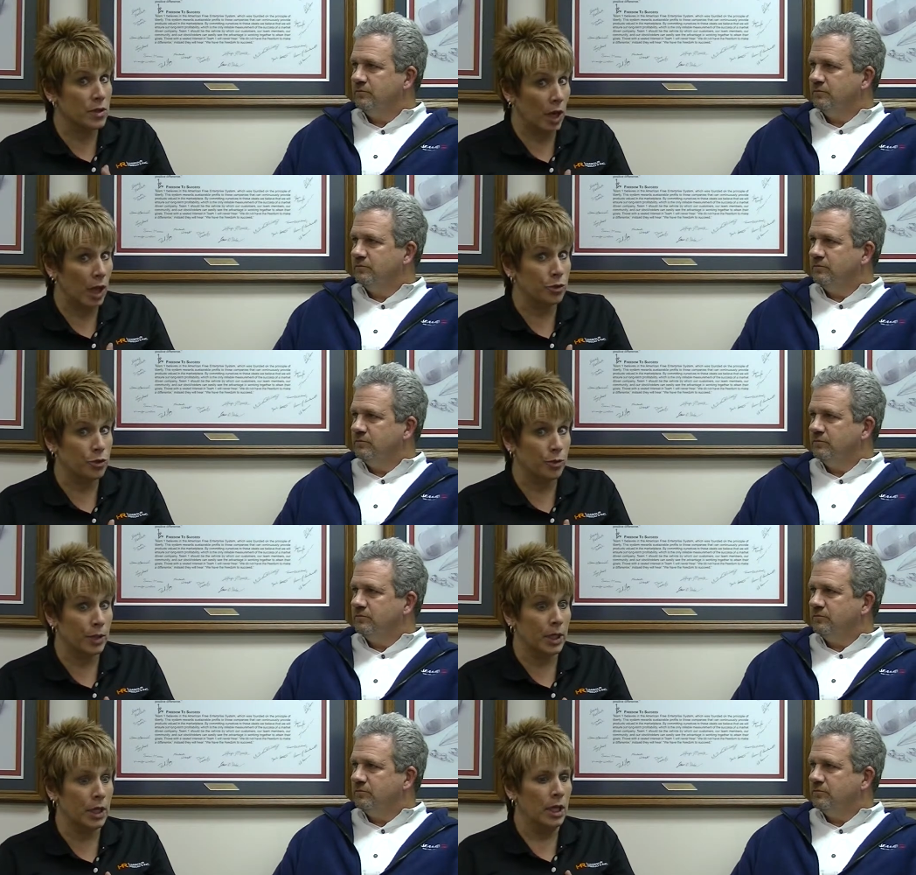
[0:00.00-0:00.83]

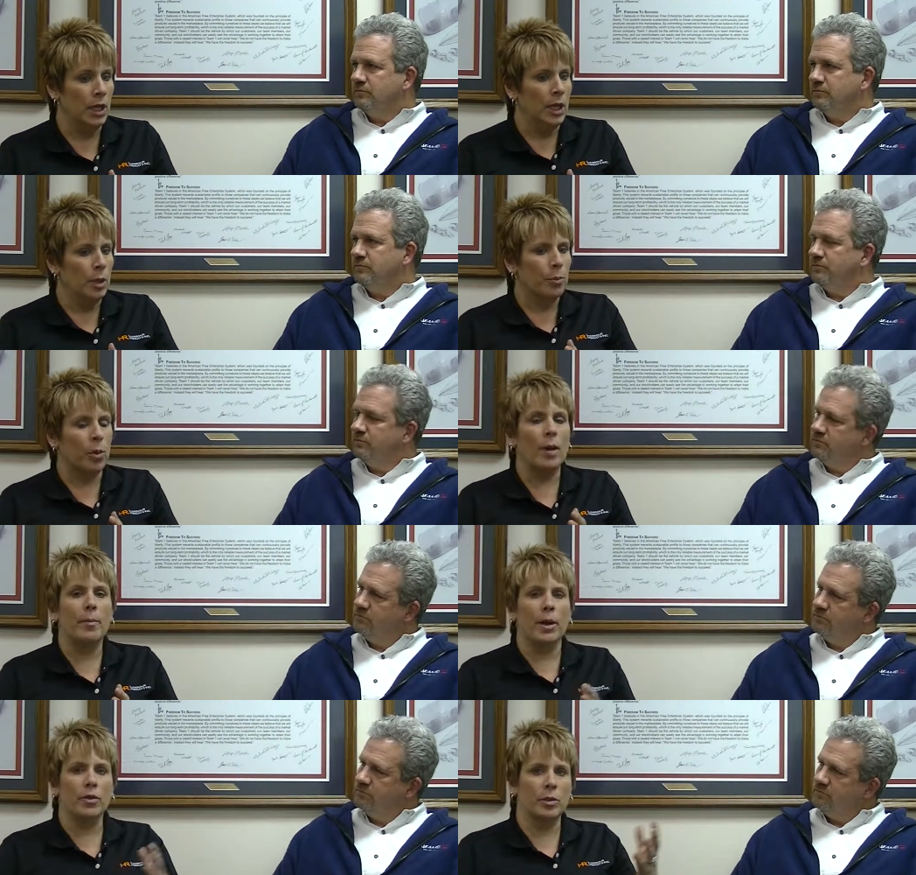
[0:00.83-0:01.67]
Speaker 1: country,
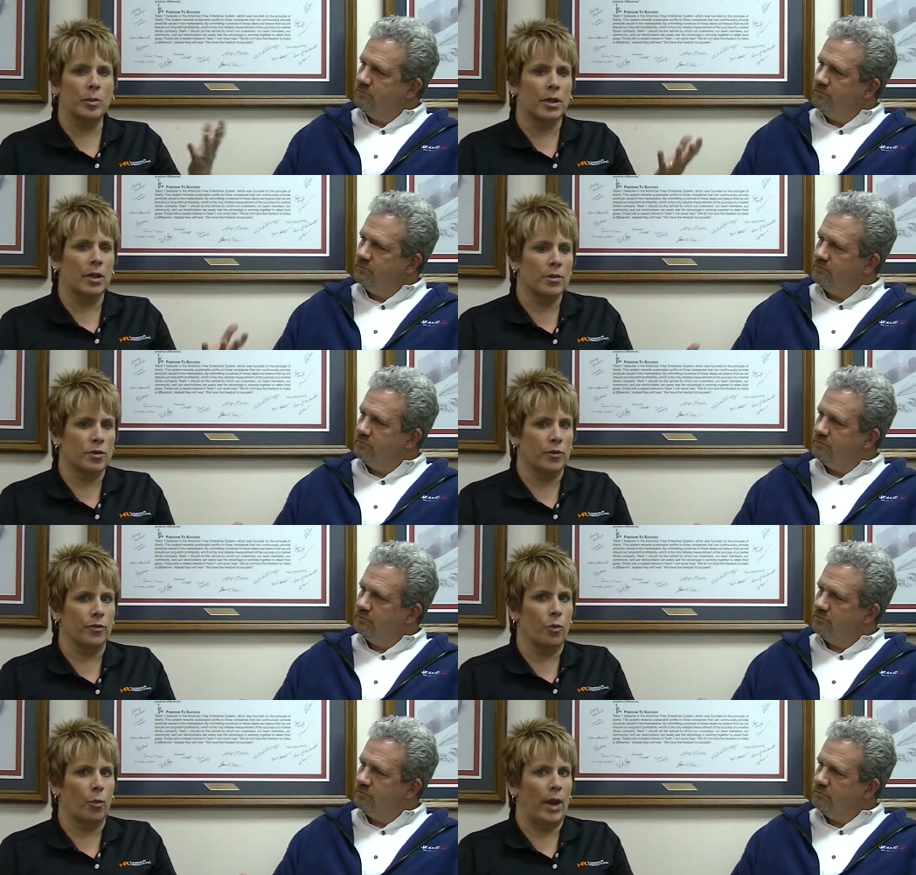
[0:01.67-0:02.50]
primarily because
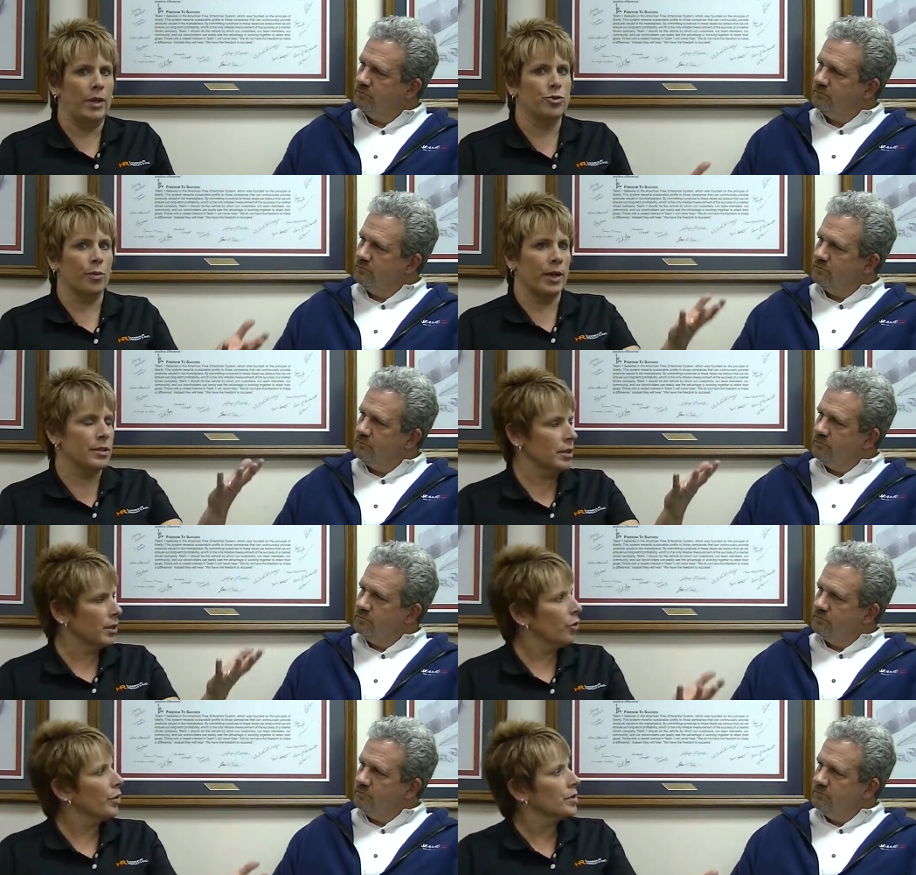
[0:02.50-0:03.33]
of wage rates
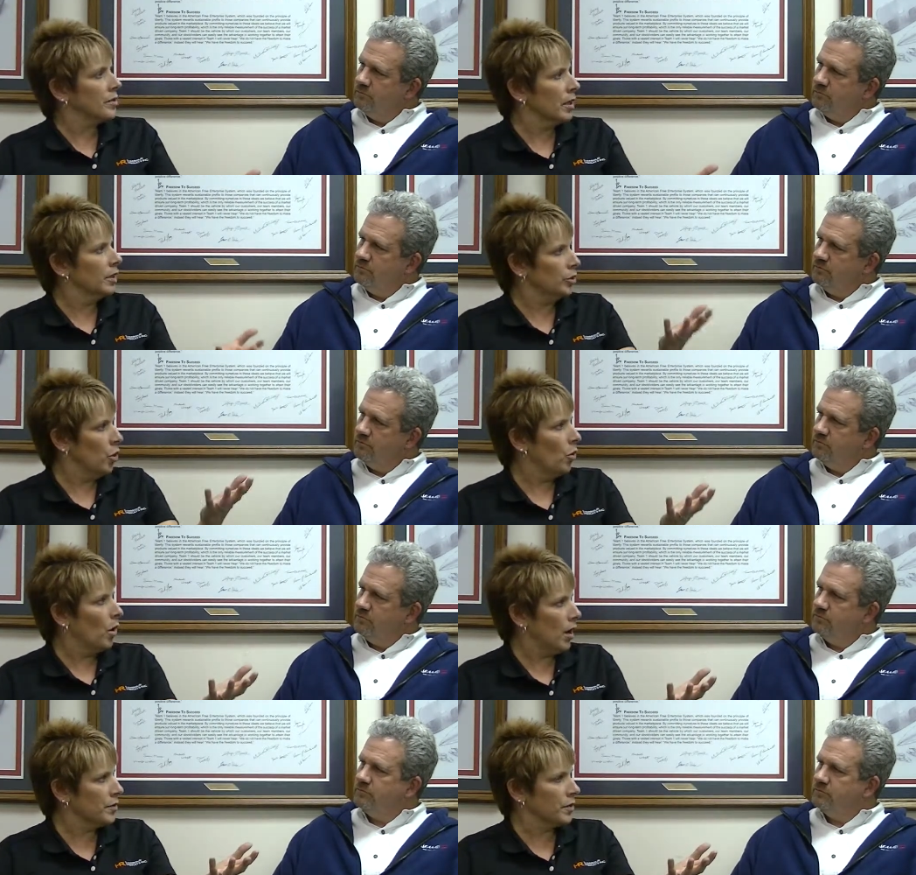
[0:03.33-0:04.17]
increasing in
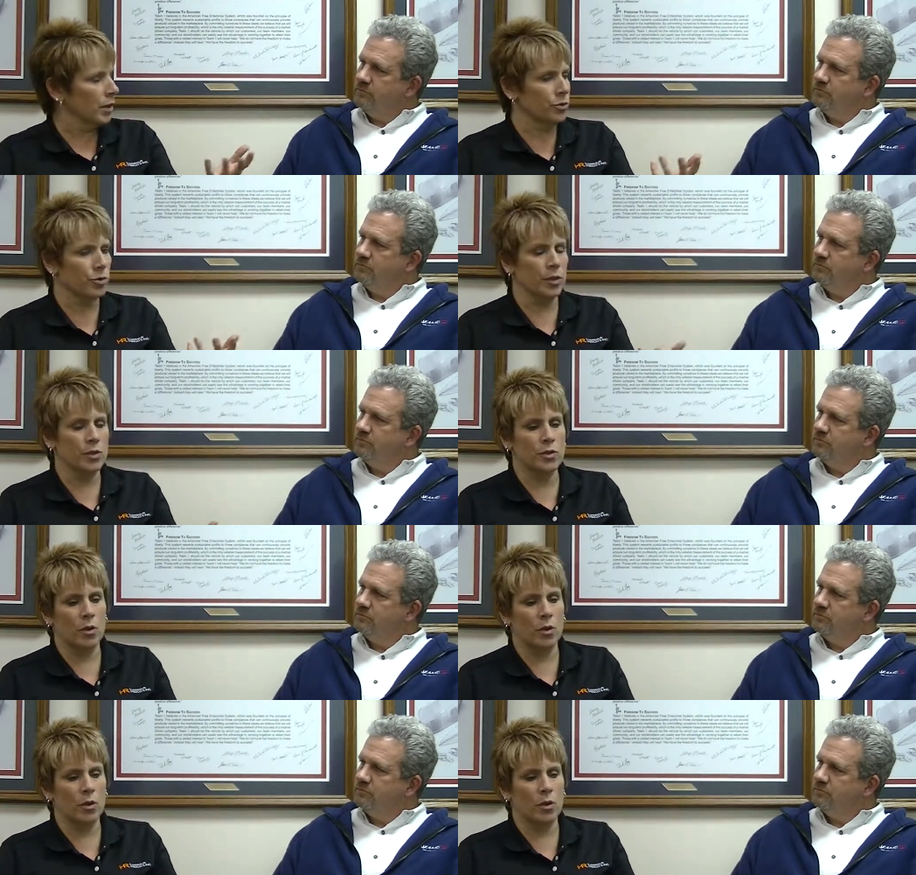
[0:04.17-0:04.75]
low-cost countries.